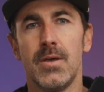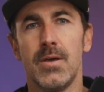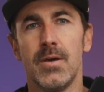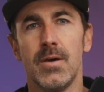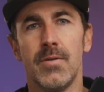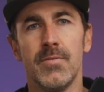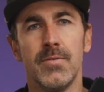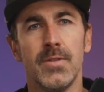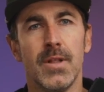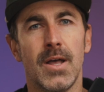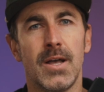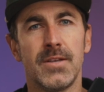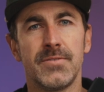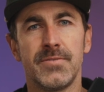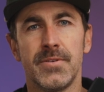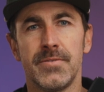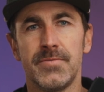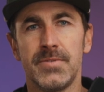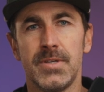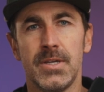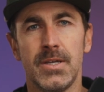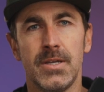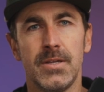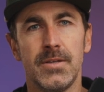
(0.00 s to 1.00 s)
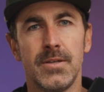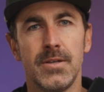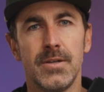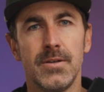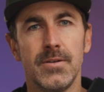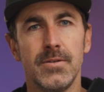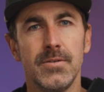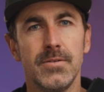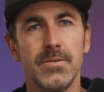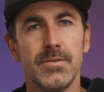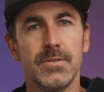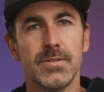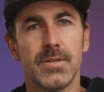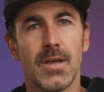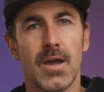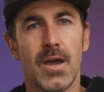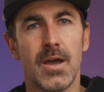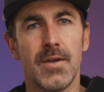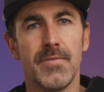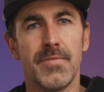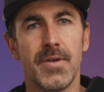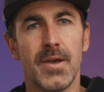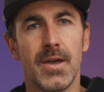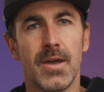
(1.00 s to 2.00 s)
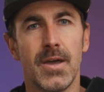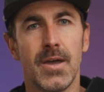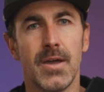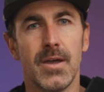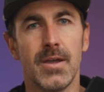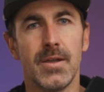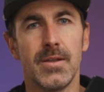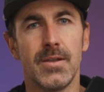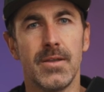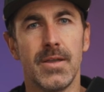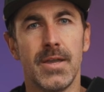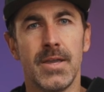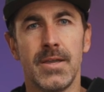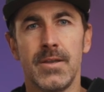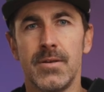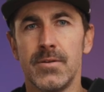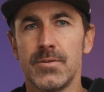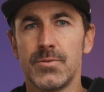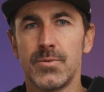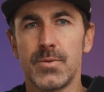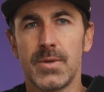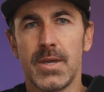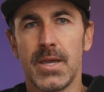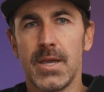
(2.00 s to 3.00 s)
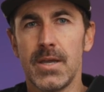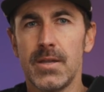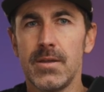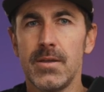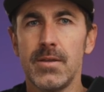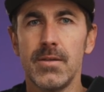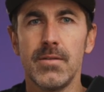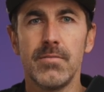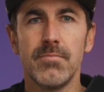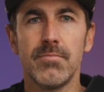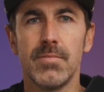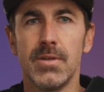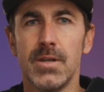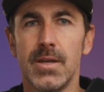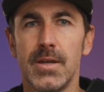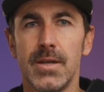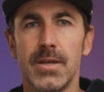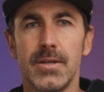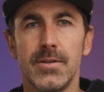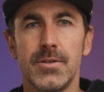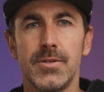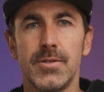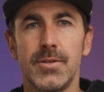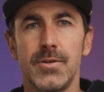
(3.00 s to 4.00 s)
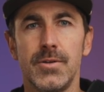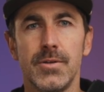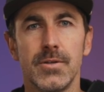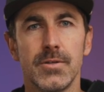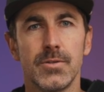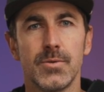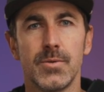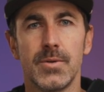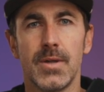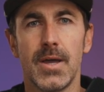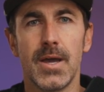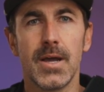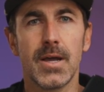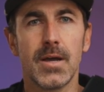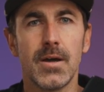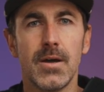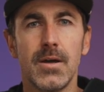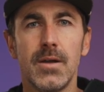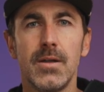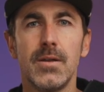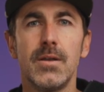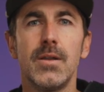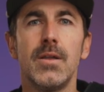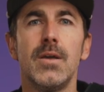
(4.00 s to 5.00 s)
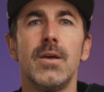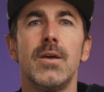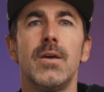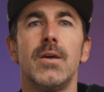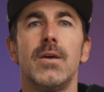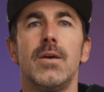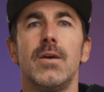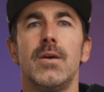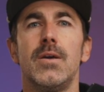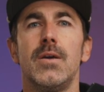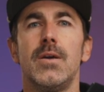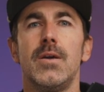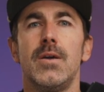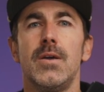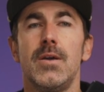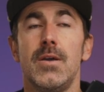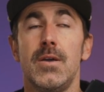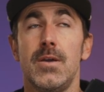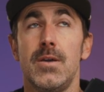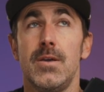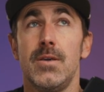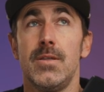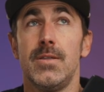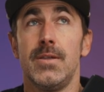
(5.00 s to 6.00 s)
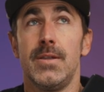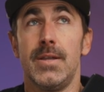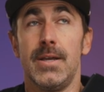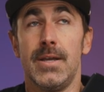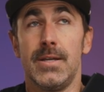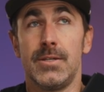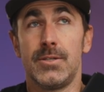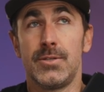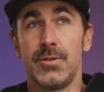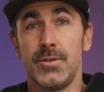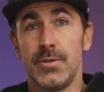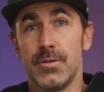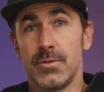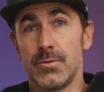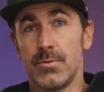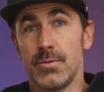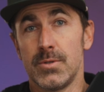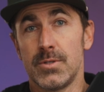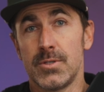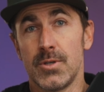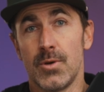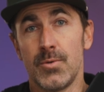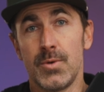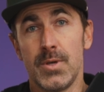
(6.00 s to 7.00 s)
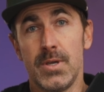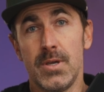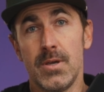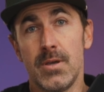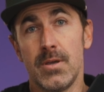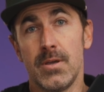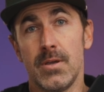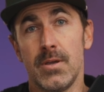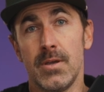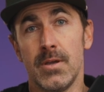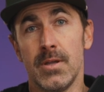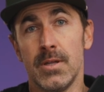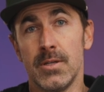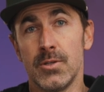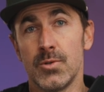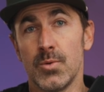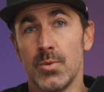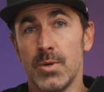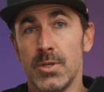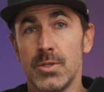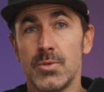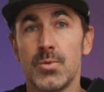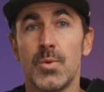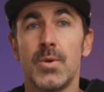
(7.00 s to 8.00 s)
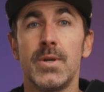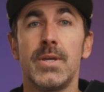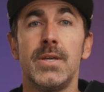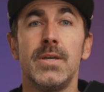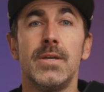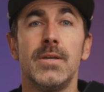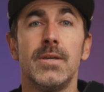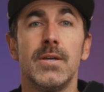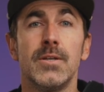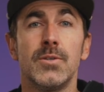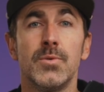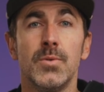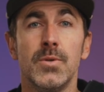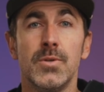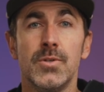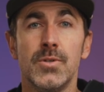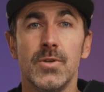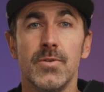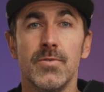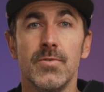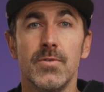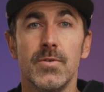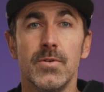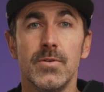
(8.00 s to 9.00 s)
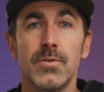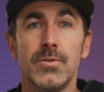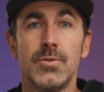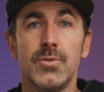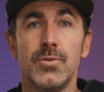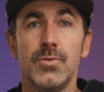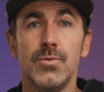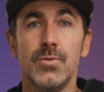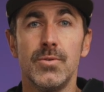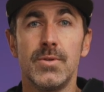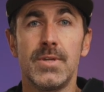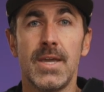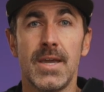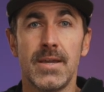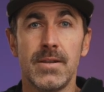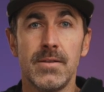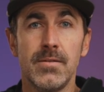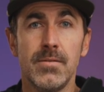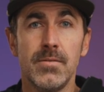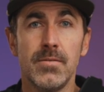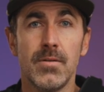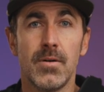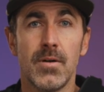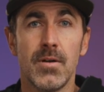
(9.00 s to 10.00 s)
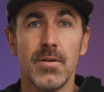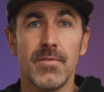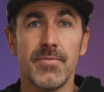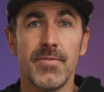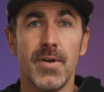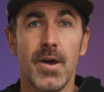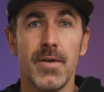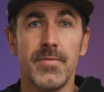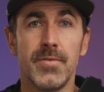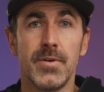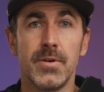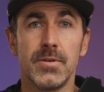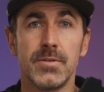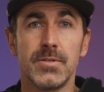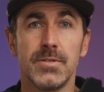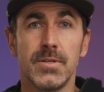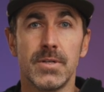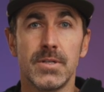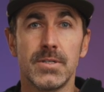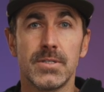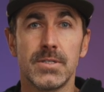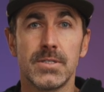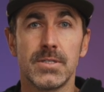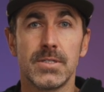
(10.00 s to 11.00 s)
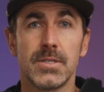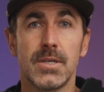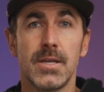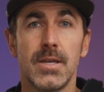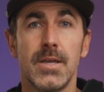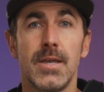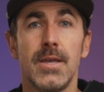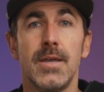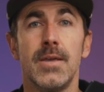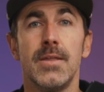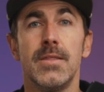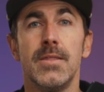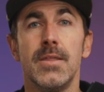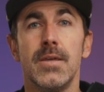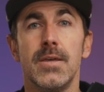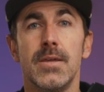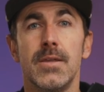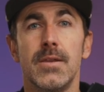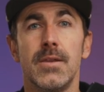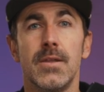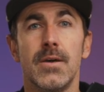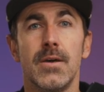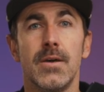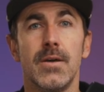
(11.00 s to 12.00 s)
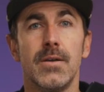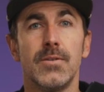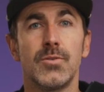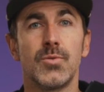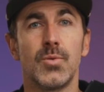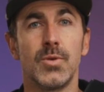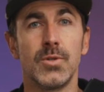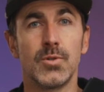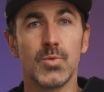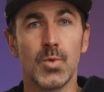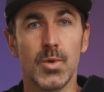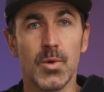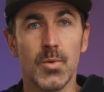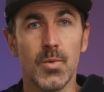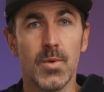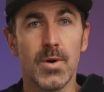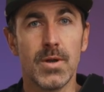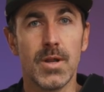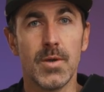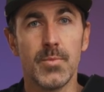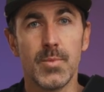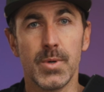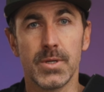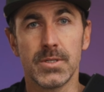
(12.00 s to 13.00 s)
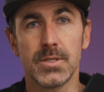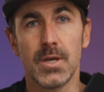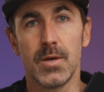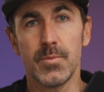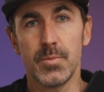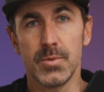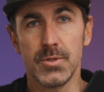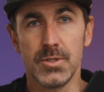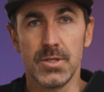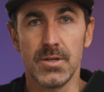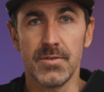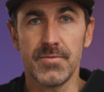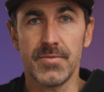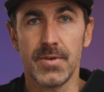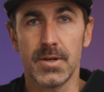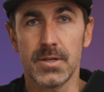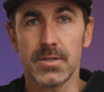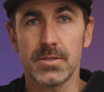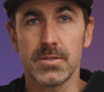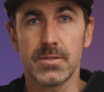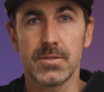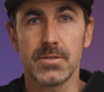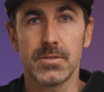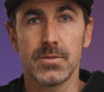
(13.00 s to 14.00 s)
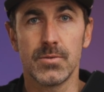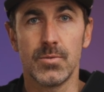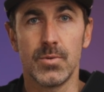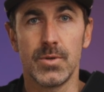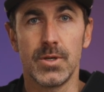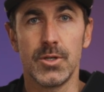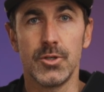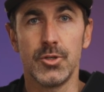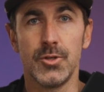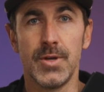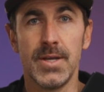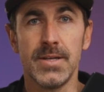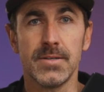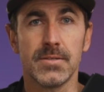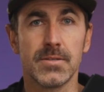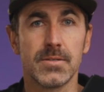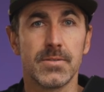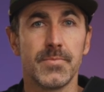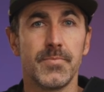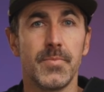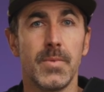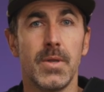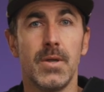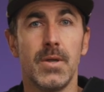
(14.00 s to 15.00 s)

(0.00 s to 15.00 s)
over the last 15 years, I've had 8 years with Canon, then I had 2 years with Nikon, then I had 2 years with Sony, and in 2020, I switched over to Canon R5 and R6, and then 2021, I picked up a GFX 100S.